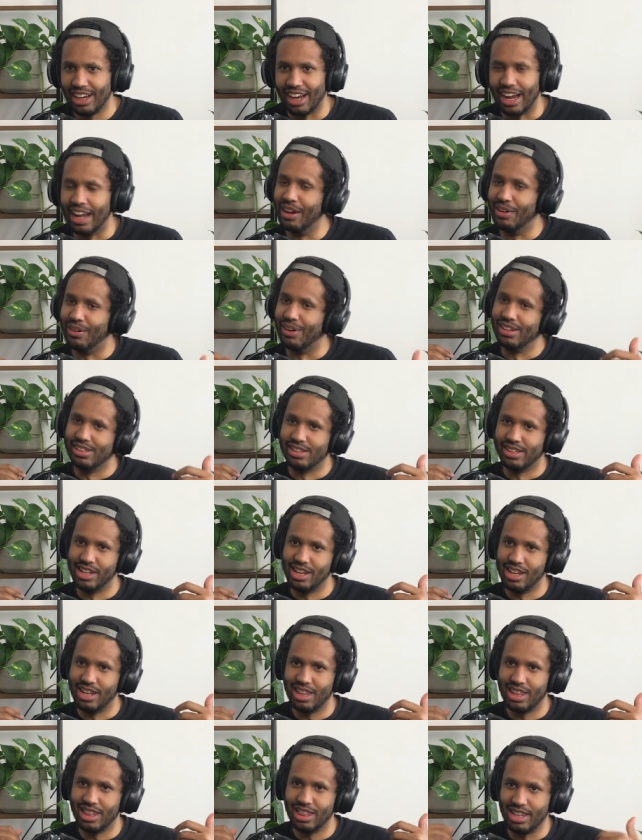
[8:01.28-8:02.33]
Anyway,
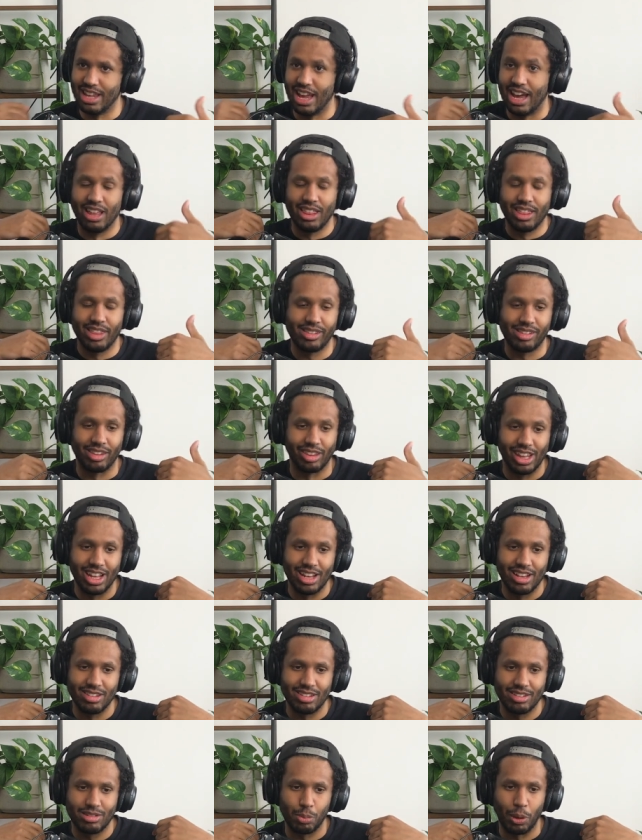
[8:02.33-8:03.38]
that yeah. So
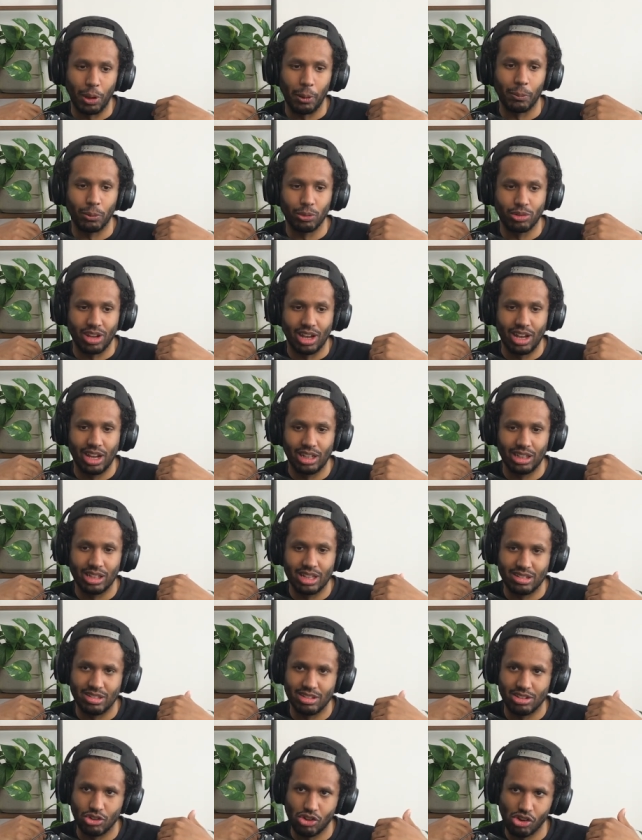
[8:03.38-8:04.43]
there's people saying
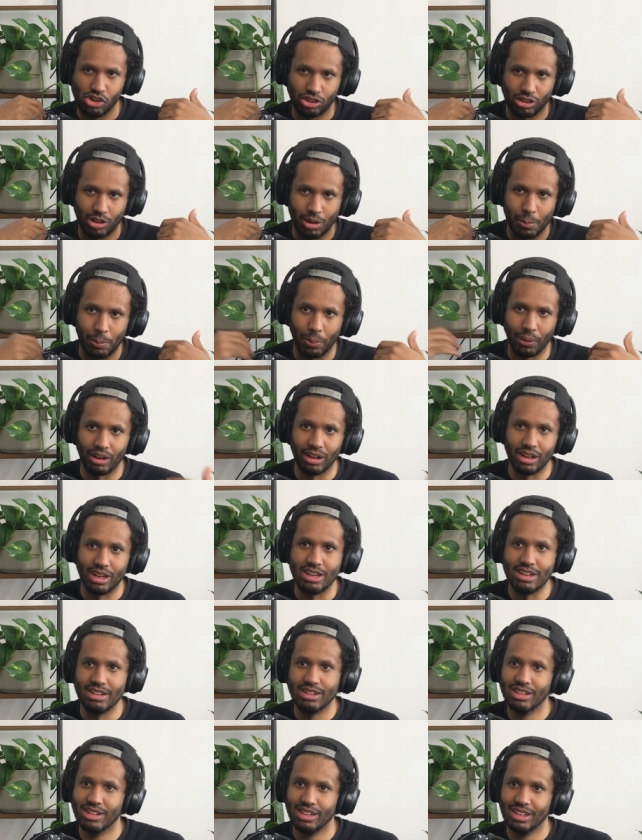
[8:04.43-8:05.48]
this is just a
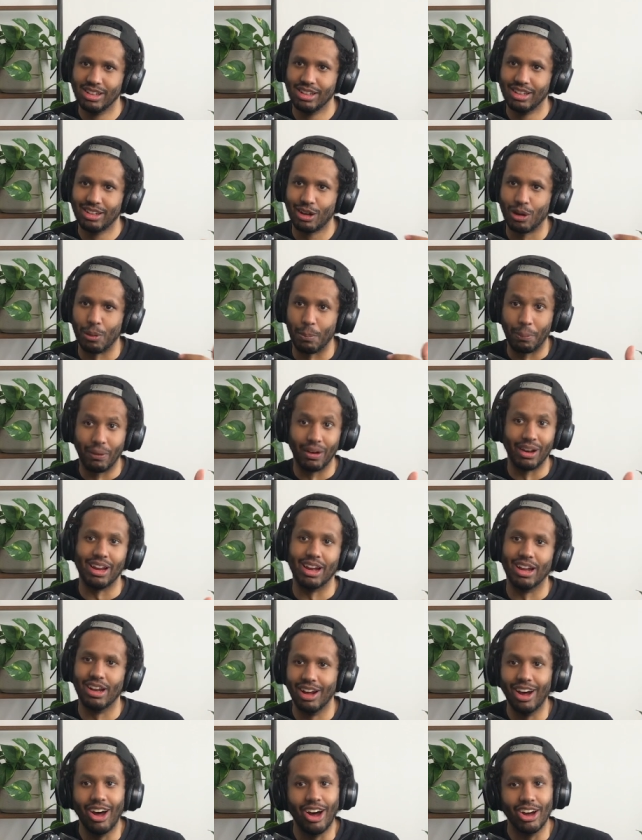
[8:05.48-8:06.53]
complete, complete
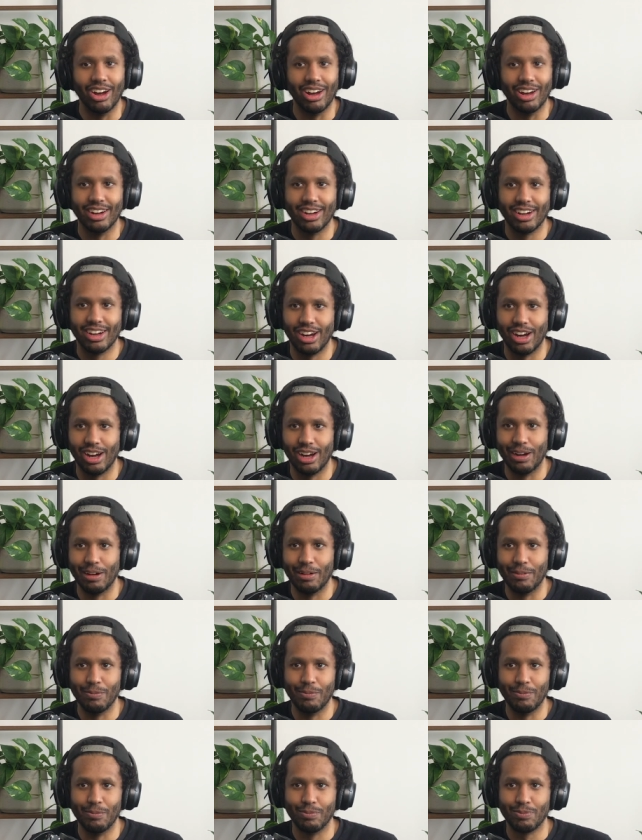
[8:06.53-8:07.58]
and utter
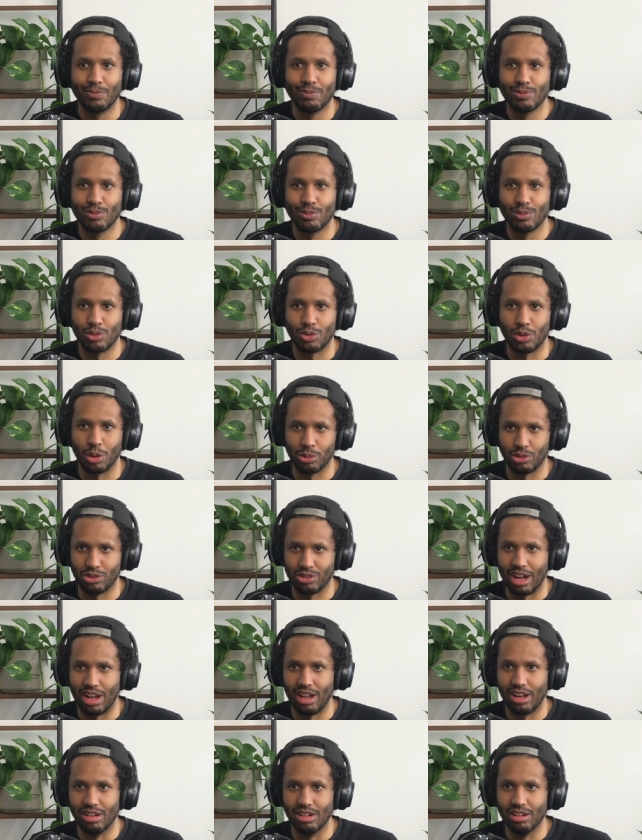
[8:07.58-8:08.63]
um, double
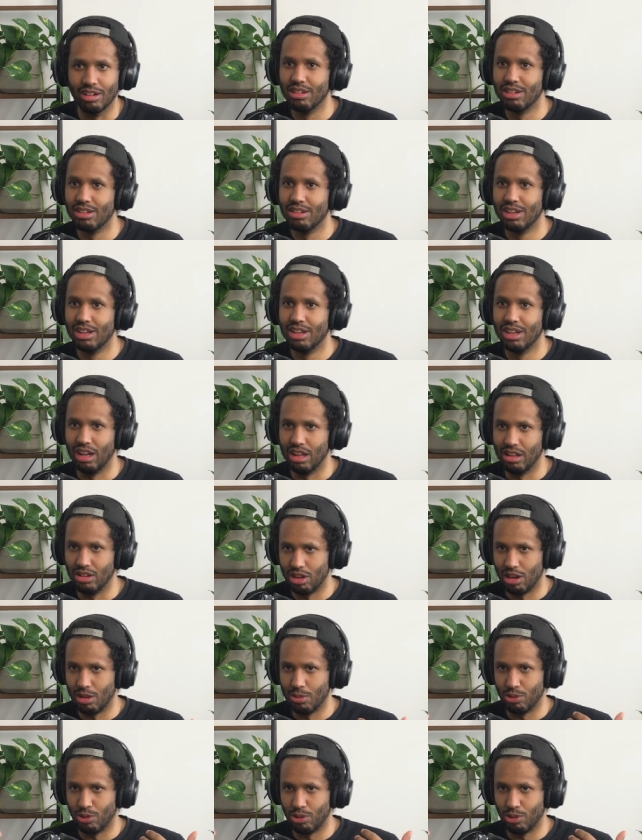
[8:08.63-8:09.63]
standard in terms